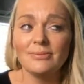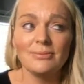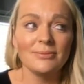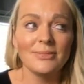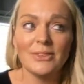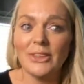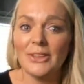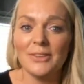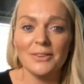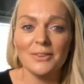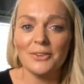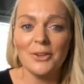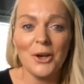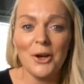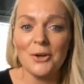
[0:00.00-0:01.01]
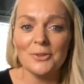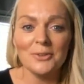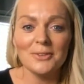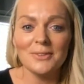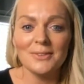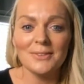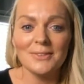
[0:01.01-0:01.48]
I was like, "No,
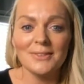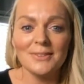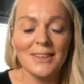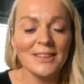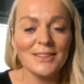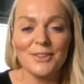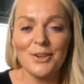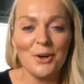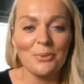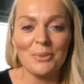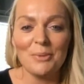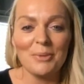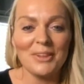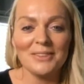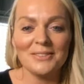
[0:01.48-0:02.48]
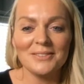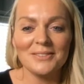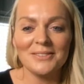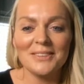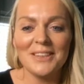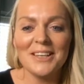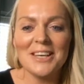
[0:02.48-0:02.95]
it's not women.
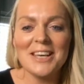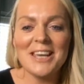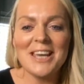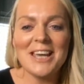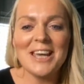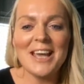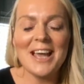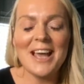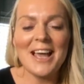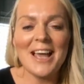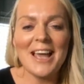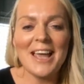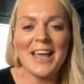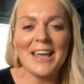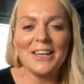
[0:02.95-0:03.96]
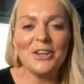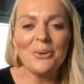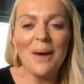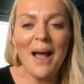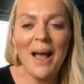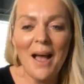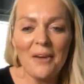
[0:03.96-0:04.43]
You
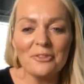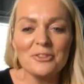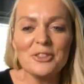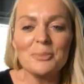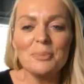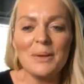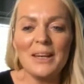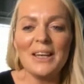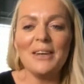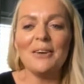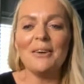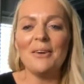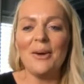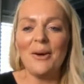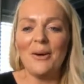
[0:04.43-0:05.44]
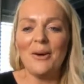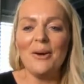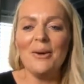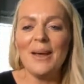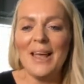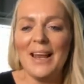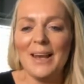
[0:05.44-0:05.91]
have to be." Oh,
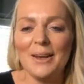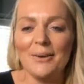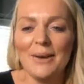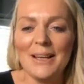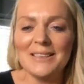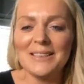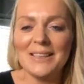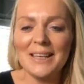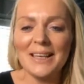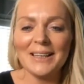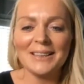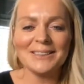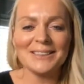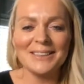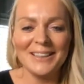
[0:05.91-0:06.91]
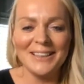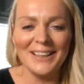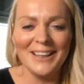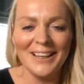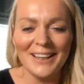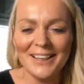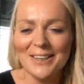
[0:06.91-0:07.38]
hello, Essex.
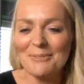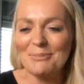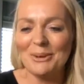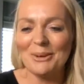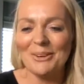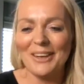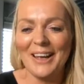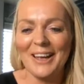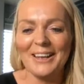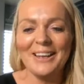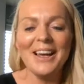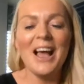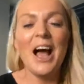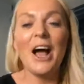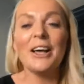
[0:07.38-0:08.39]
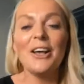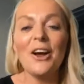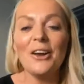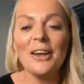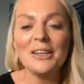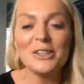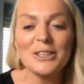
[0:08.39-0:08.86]
Good morning. I
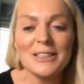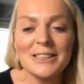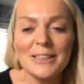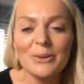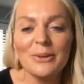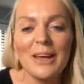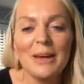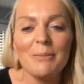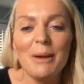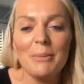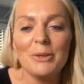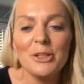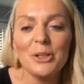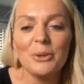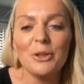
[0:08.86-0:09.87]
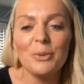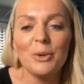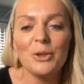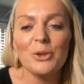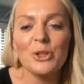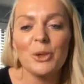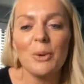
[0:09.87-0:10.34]
can't actually see your name. Let me show you what
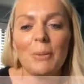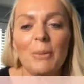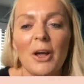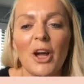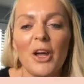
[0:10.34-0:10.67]
you show up like.